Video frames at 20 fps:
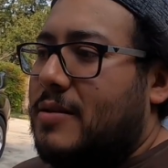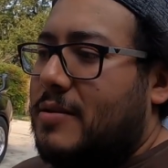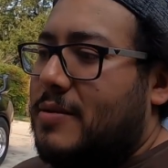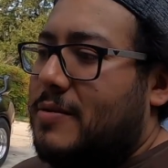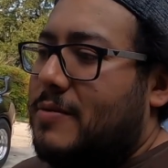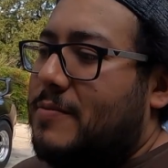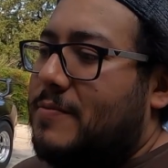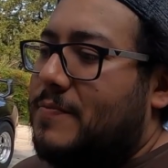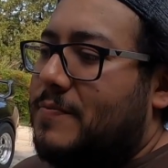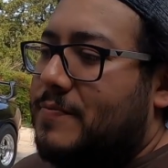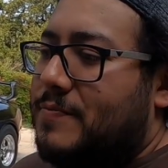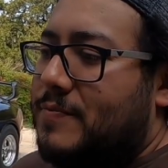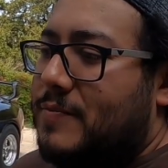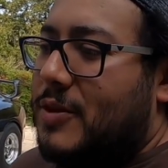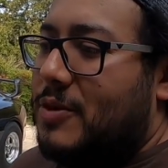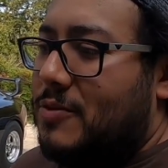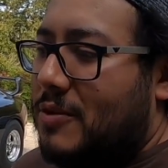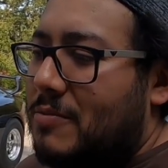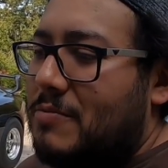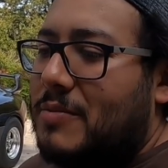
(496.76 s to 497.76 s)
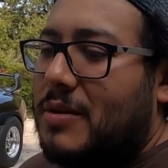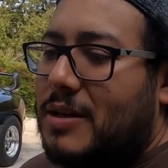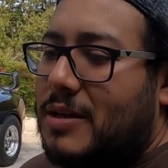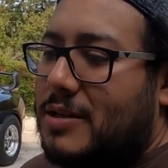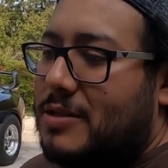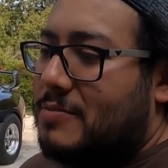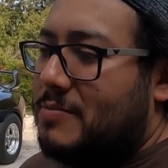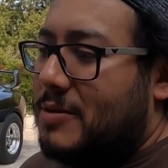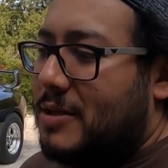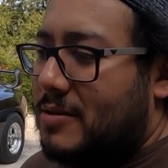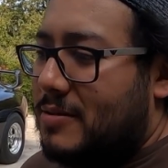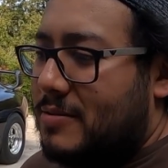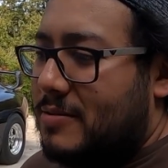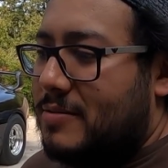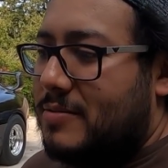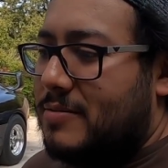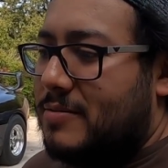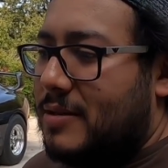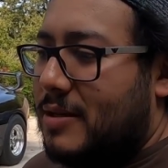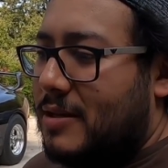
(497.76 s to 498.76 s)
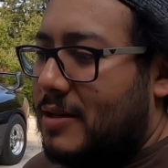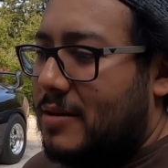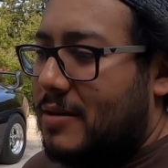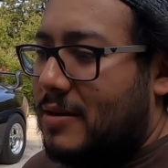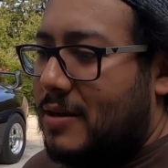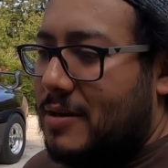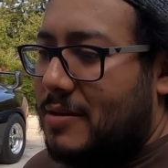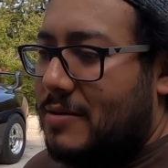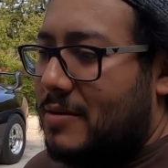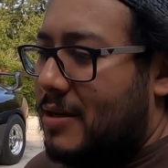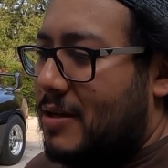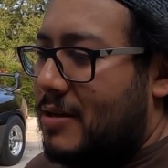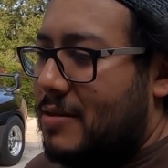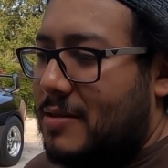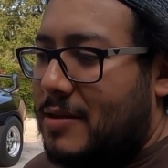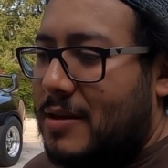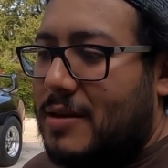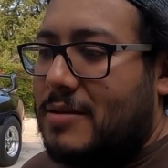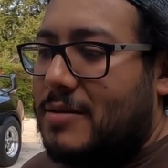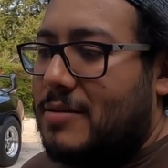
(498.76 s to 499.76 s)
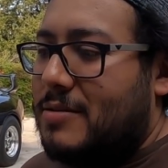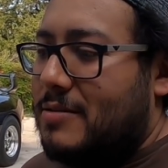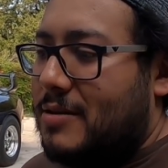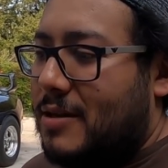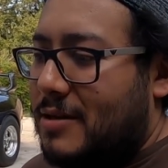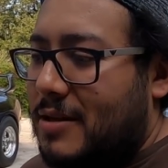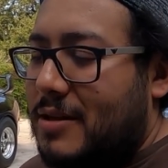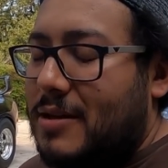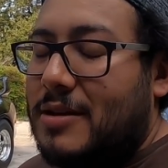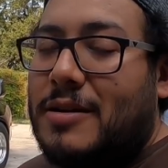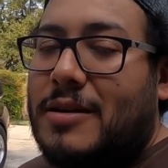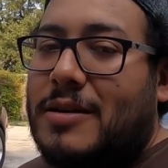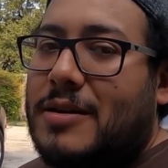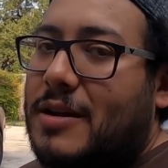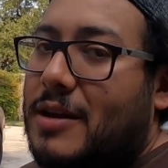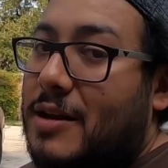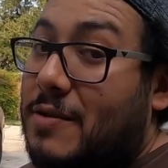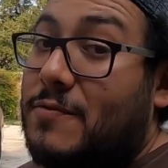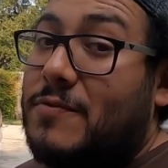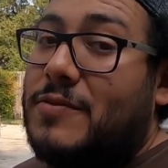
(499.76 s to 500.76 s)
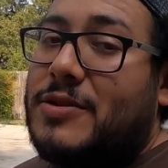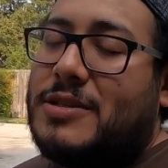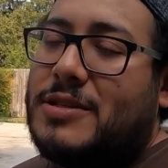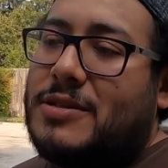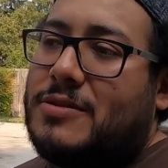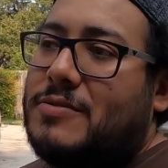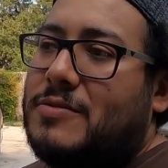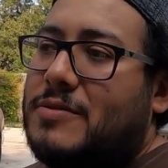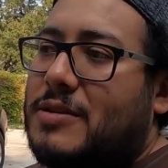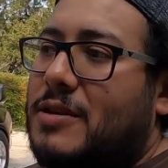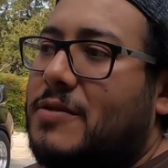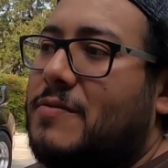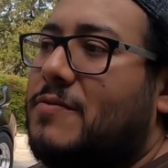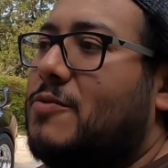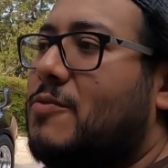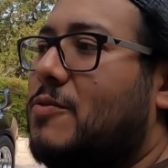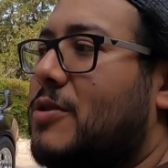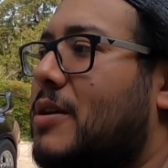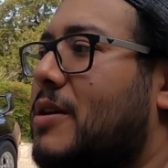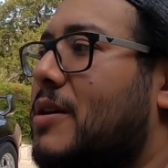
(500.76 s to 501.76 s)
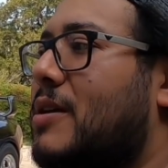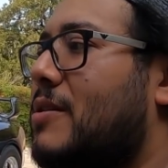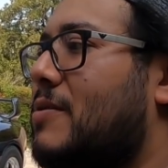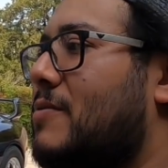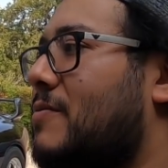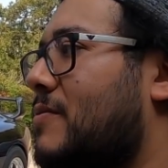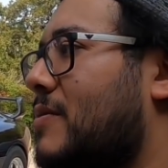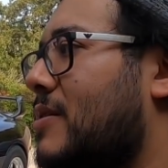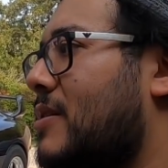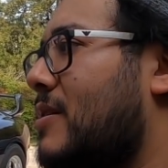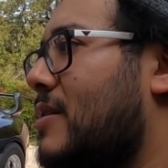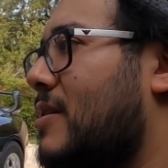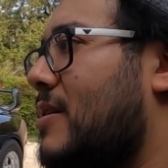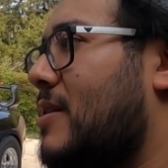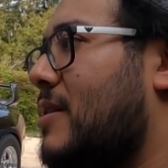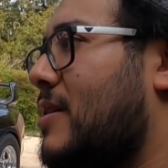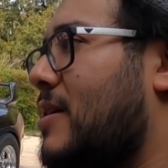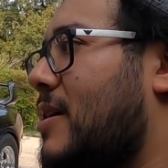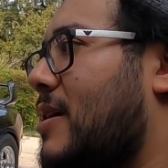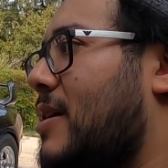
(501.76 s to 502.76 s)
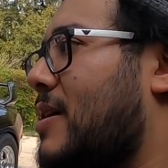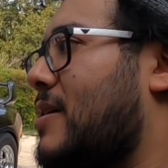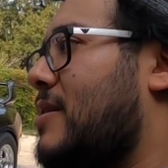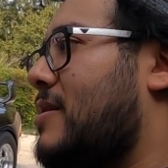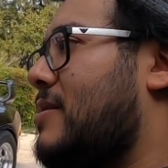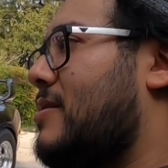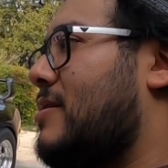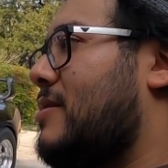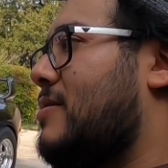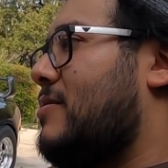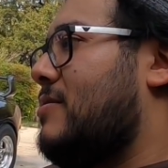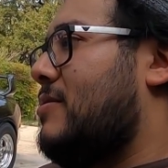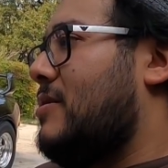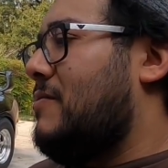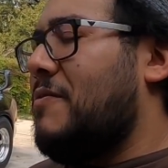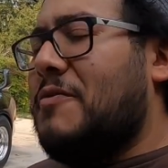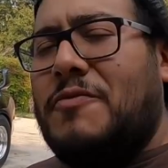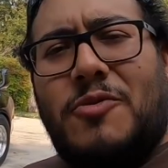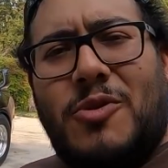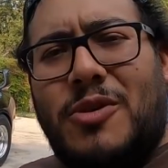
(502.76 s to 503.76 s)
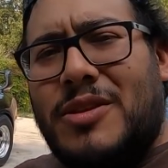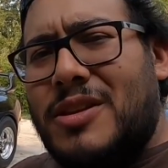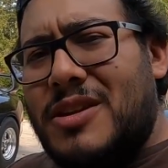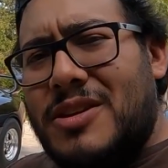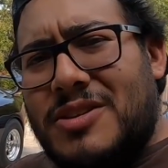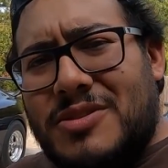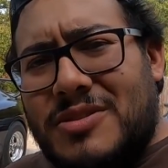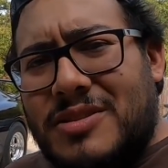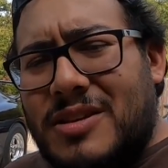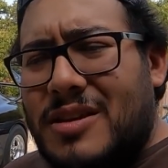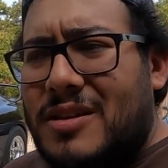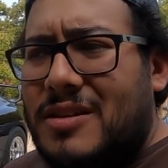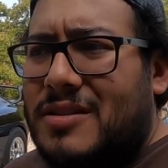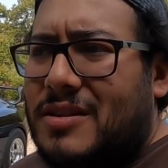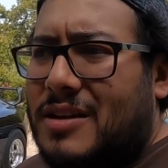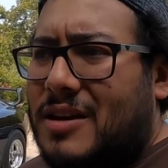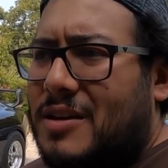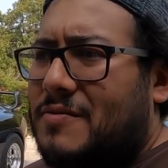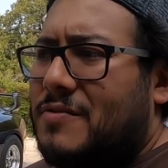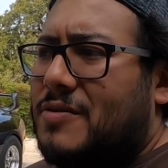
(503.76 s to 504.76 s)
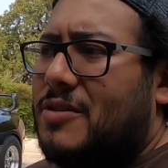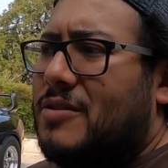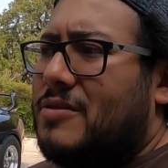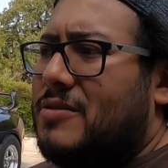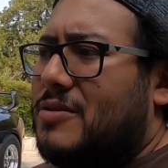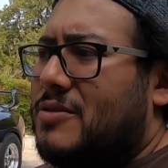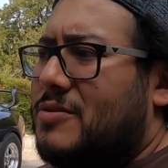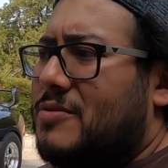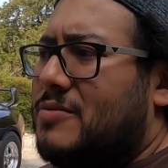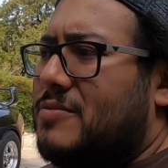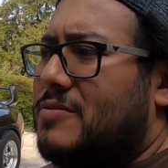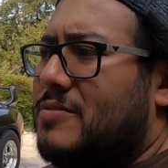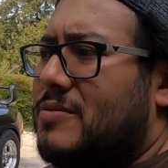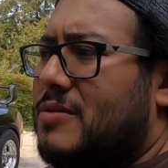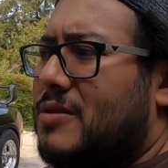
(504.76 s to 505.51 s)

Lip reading: You know, I'm blessed, man, and I thank God every single day for what I have, and even for all the issues that I've gone through.